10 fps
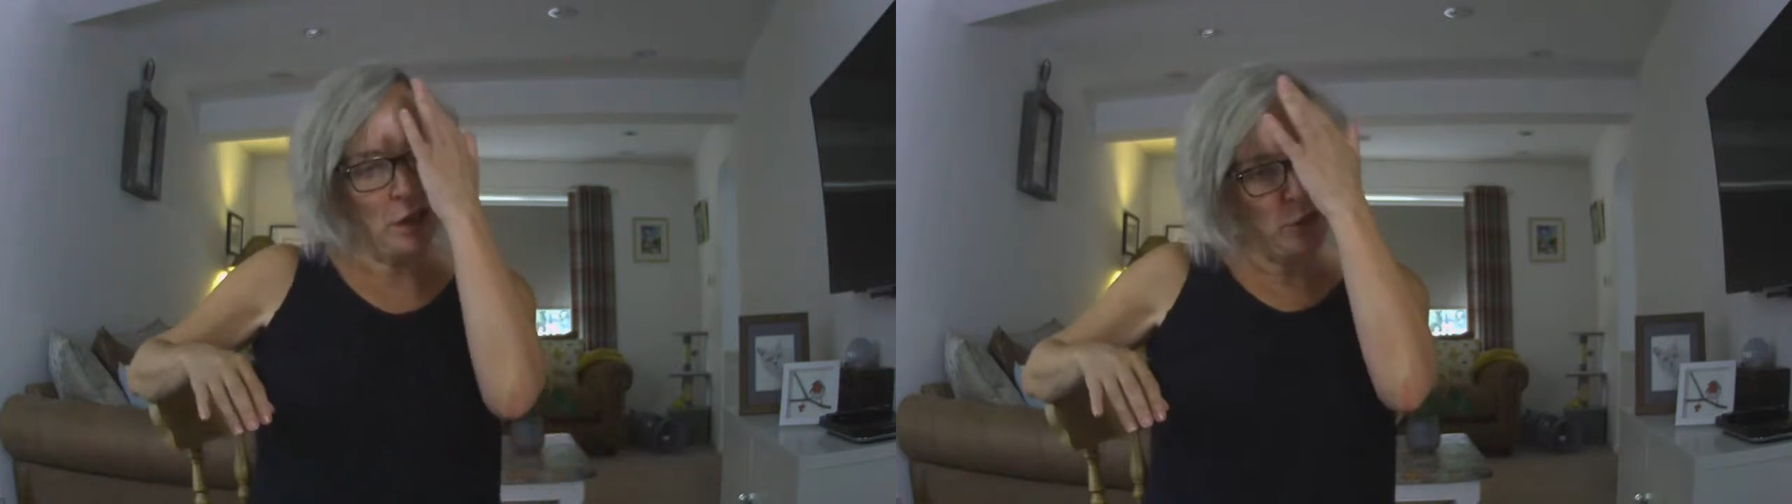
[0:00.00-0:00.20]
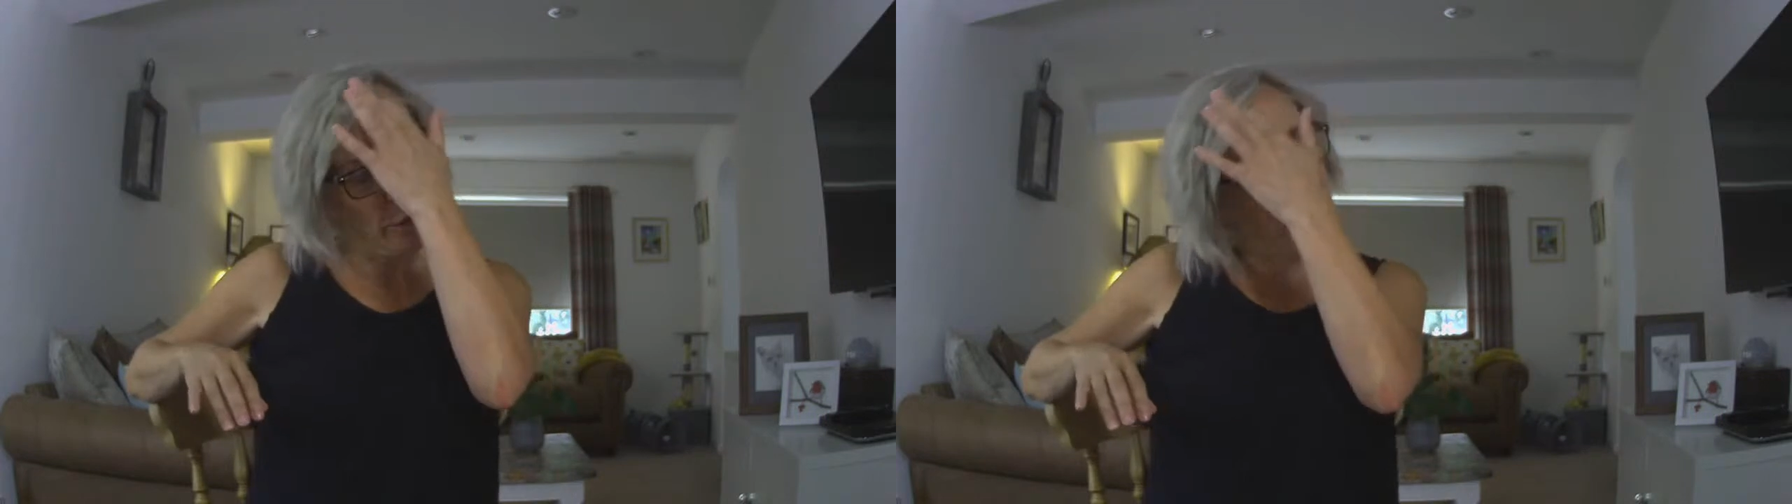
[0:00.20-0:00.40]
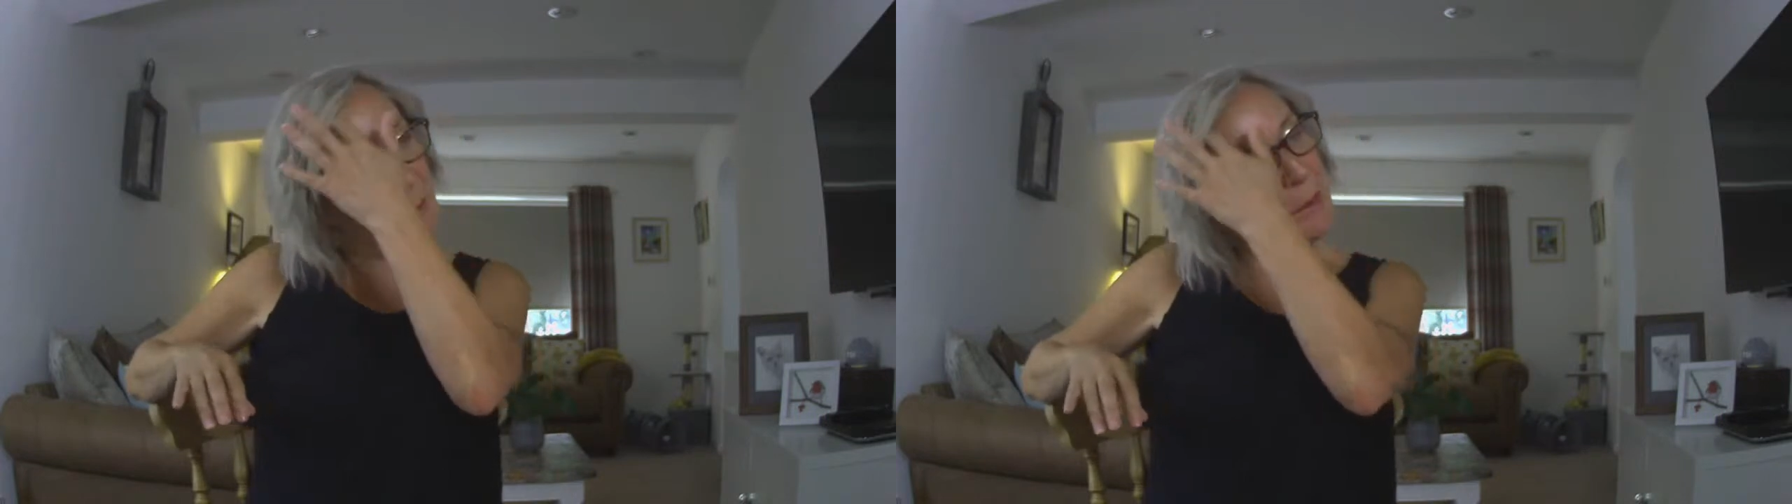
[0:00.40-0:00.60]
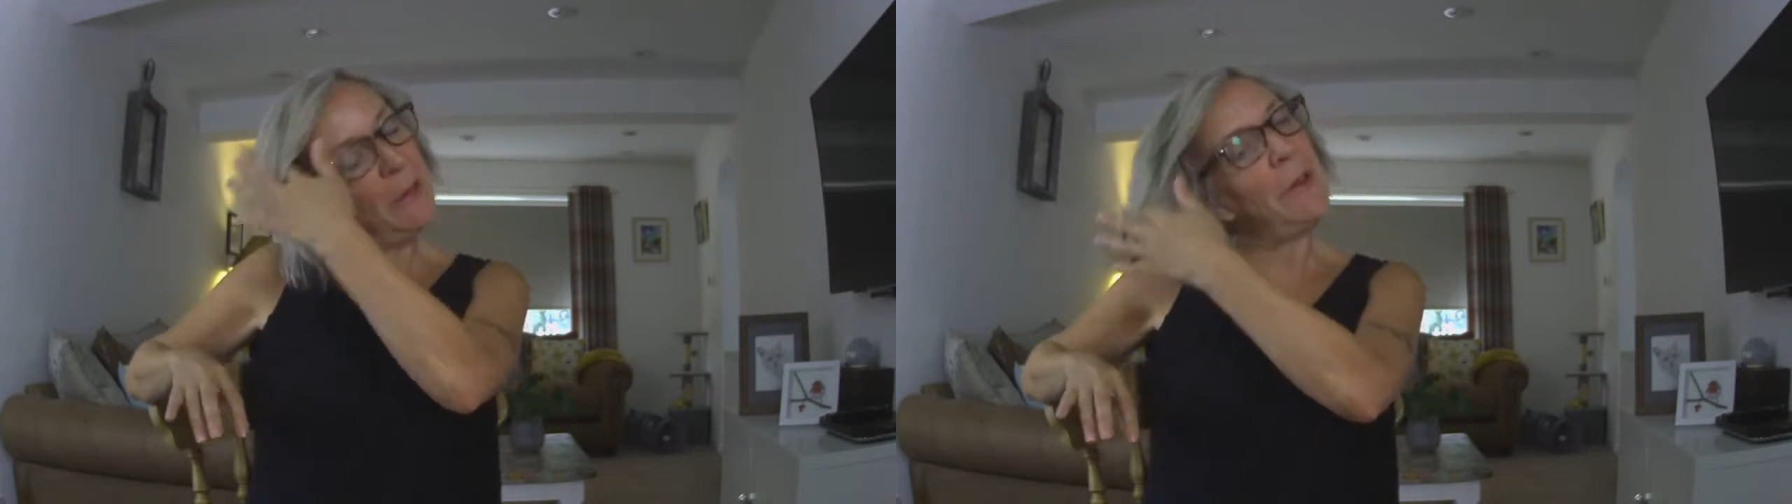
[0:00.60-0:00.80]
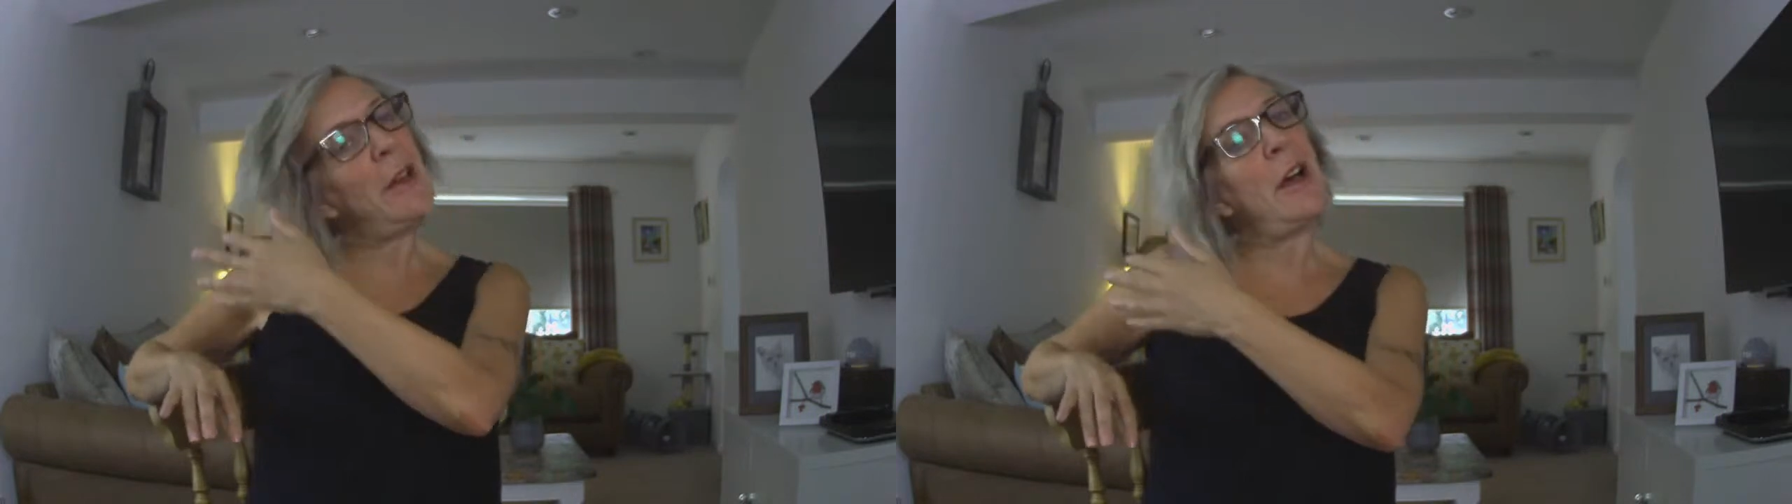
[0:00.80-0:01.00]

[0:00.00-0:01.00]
So it's a bit of a